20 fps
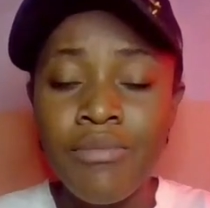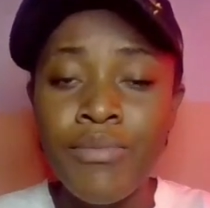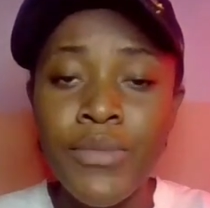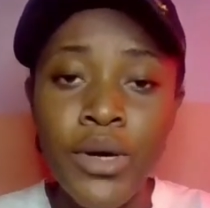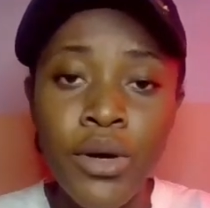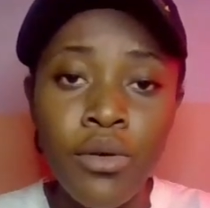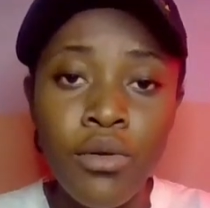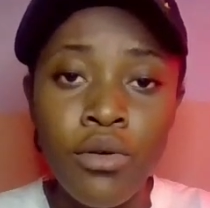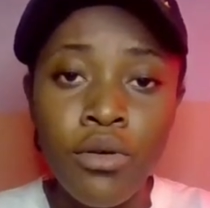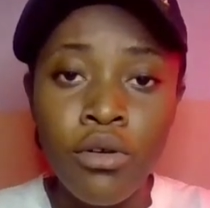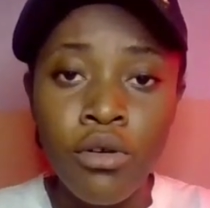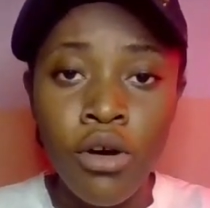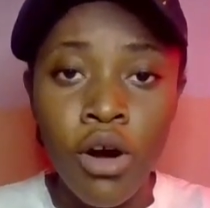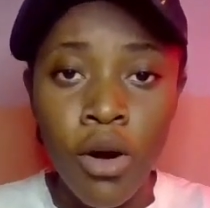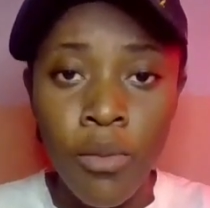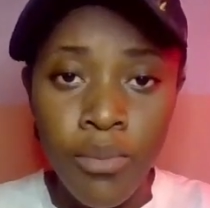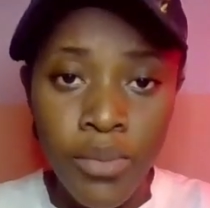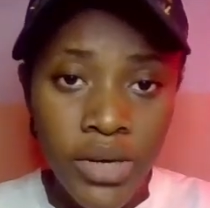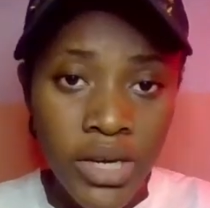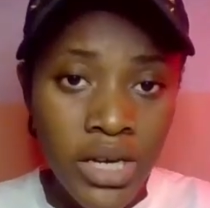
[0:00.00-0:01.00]
email
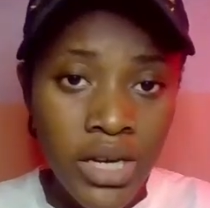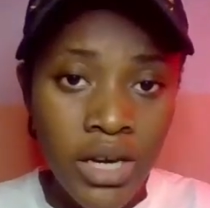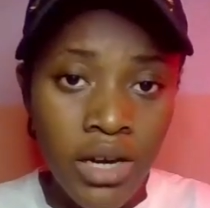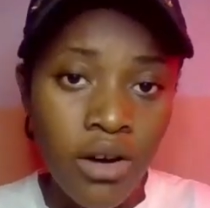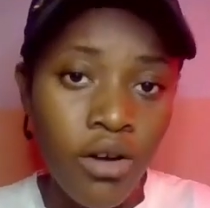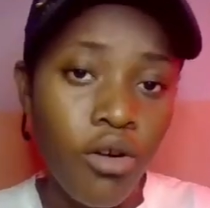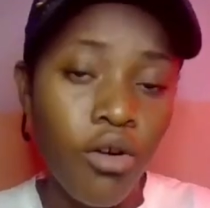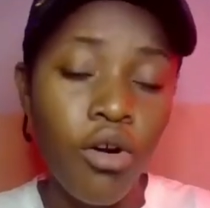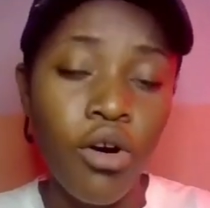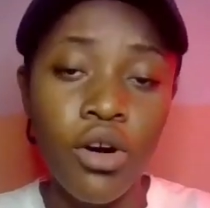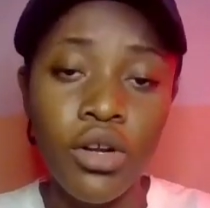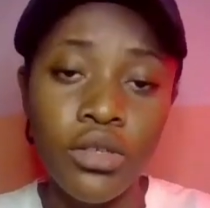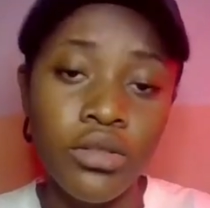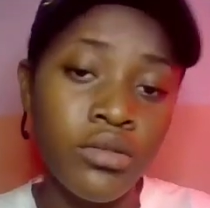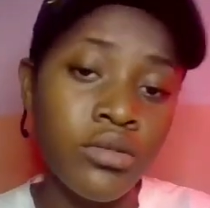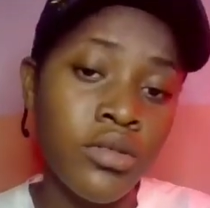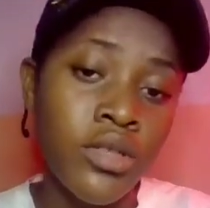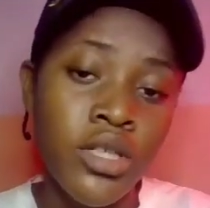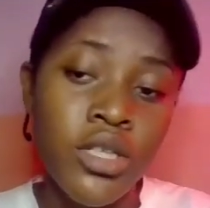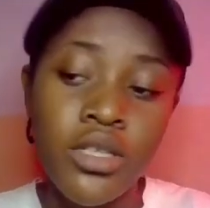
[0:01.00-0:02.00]
copy
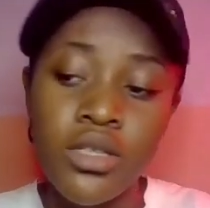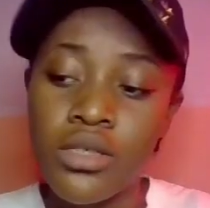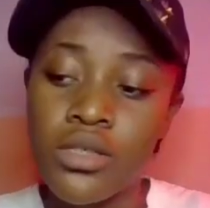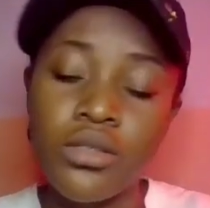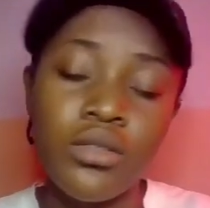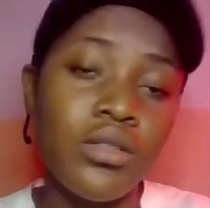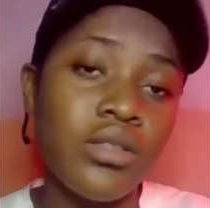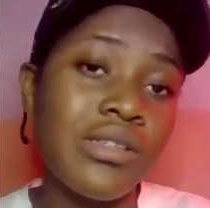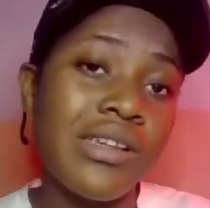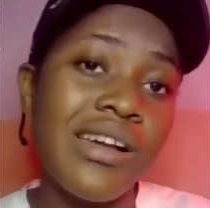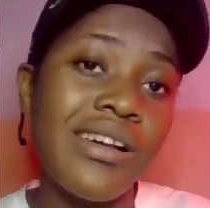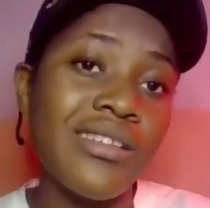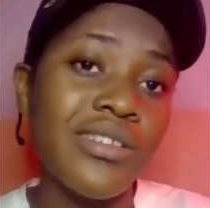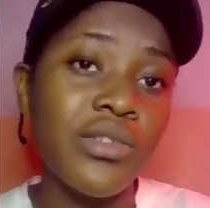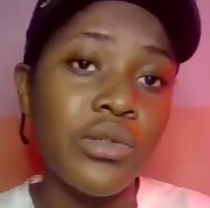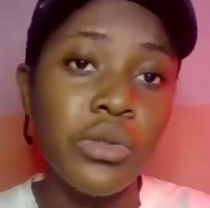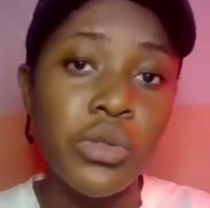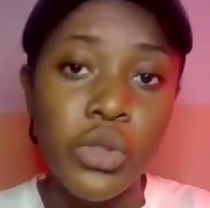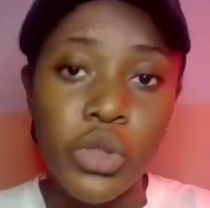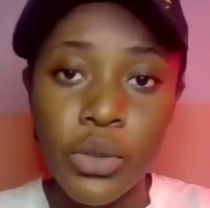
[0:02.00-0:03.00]
on so and
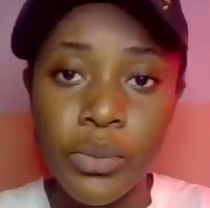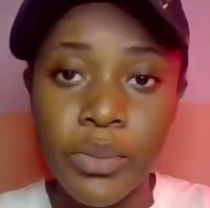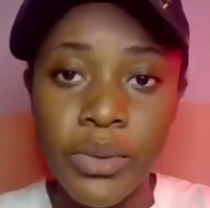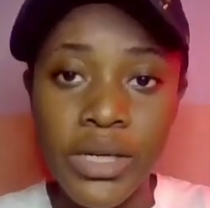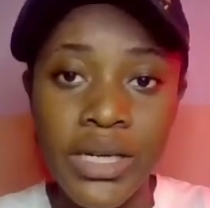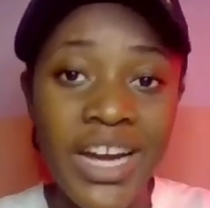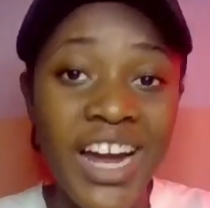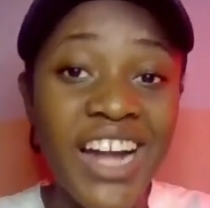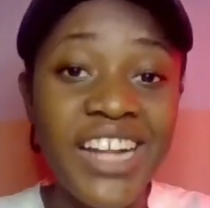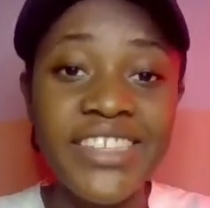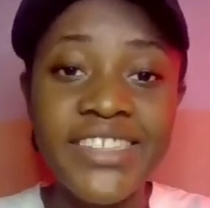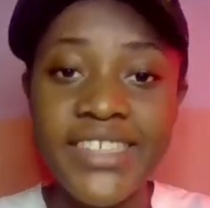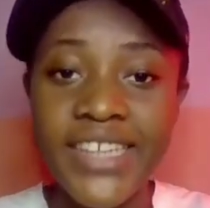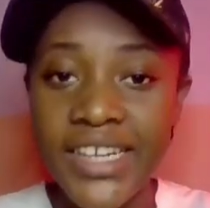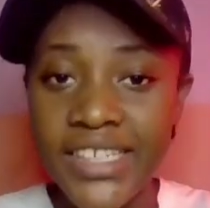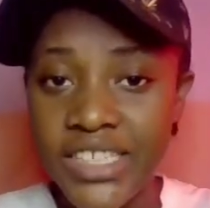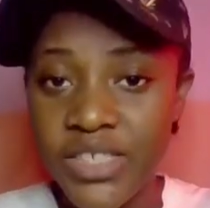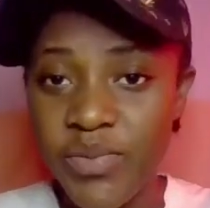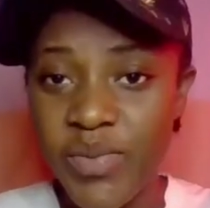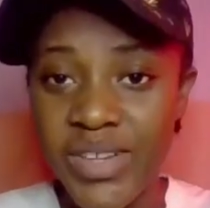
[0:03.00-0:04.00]
so topic, and
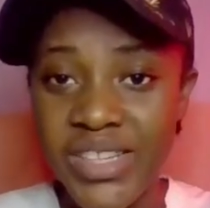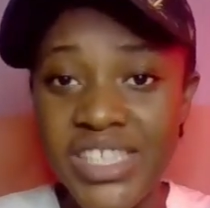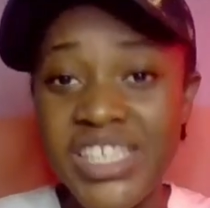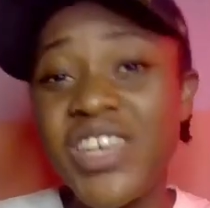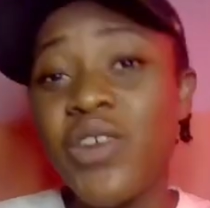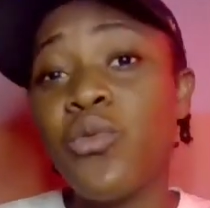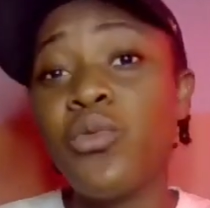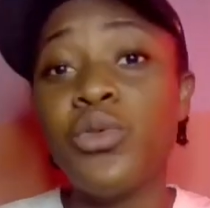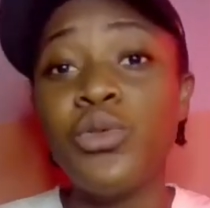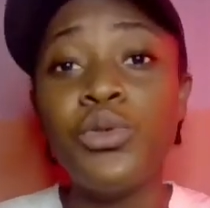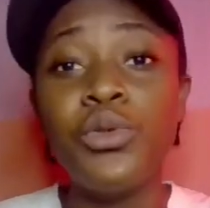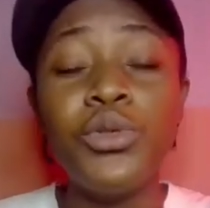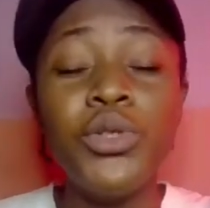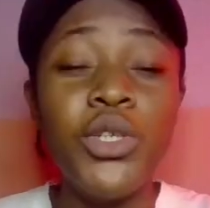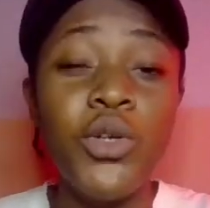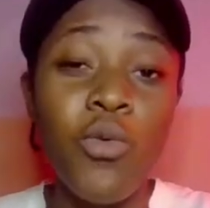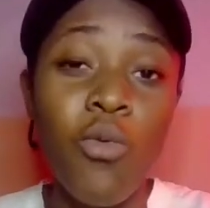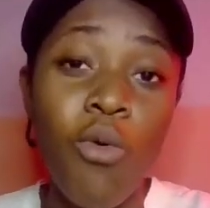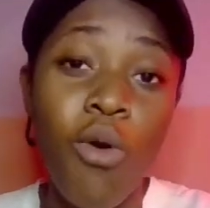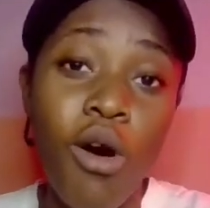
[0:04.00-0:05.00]
ChatGPT will do
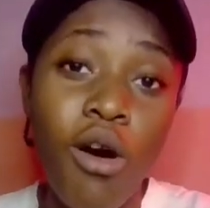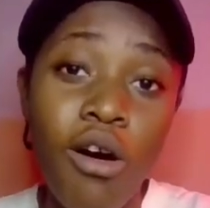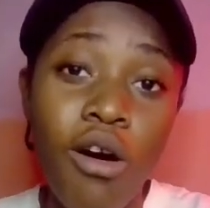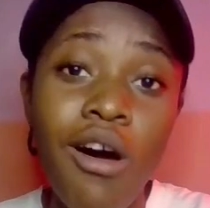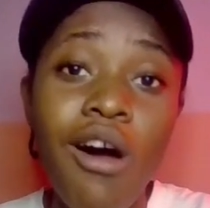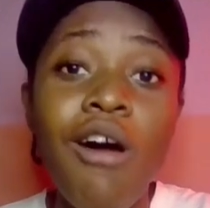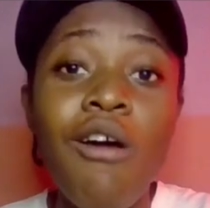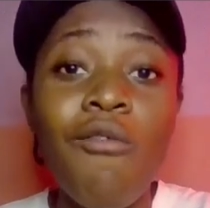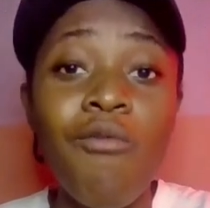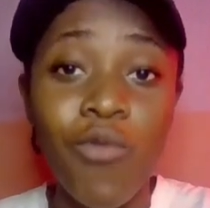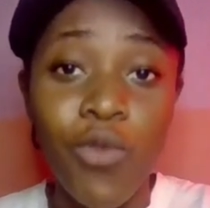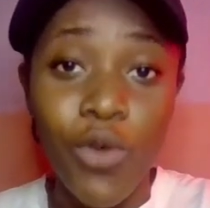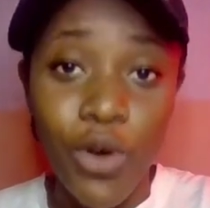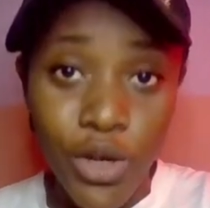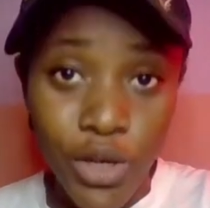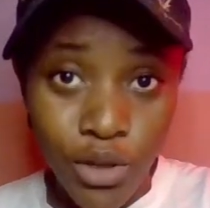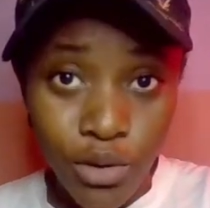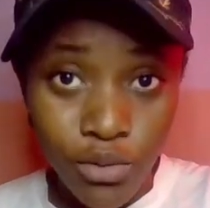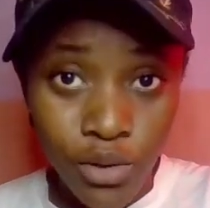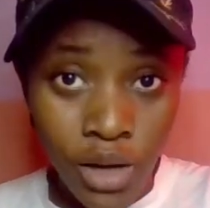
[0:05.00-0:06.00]
the work for
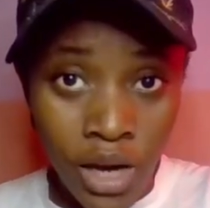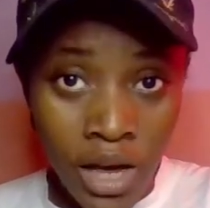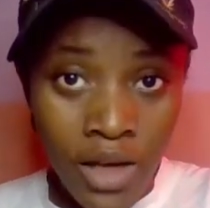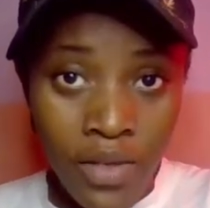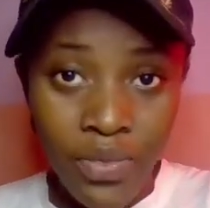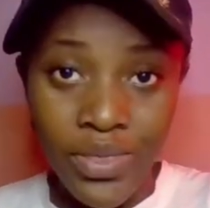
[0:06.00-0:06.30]
you.